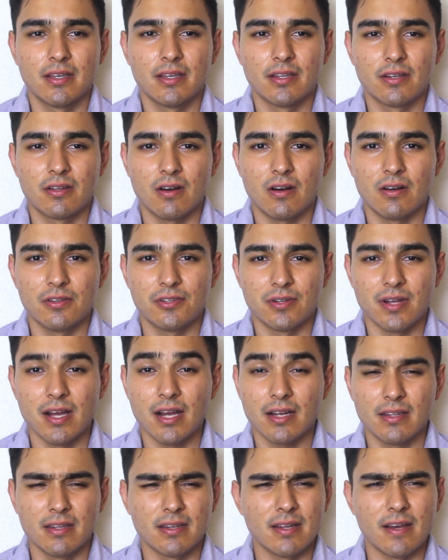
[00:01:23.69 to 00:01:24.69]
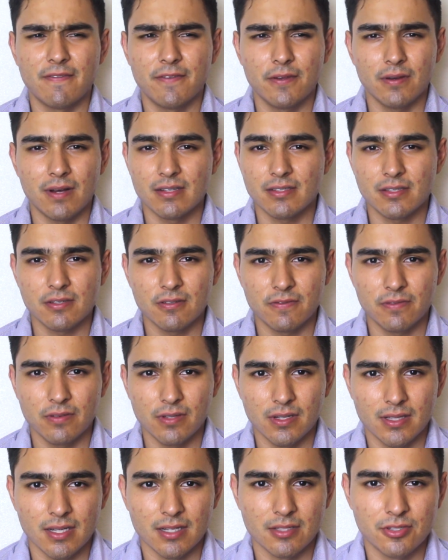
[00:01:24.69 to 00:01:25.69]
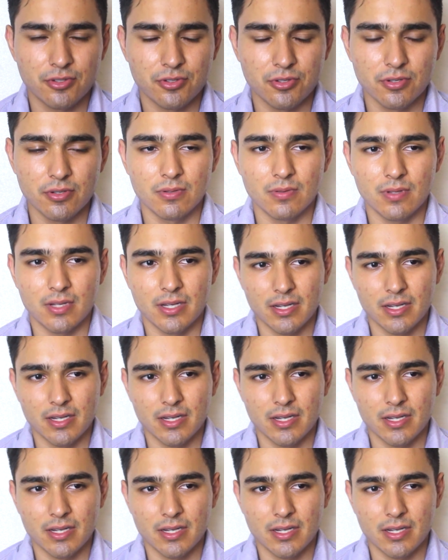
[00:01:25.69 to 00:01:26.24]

can cause your acne, and I still feel like that's true.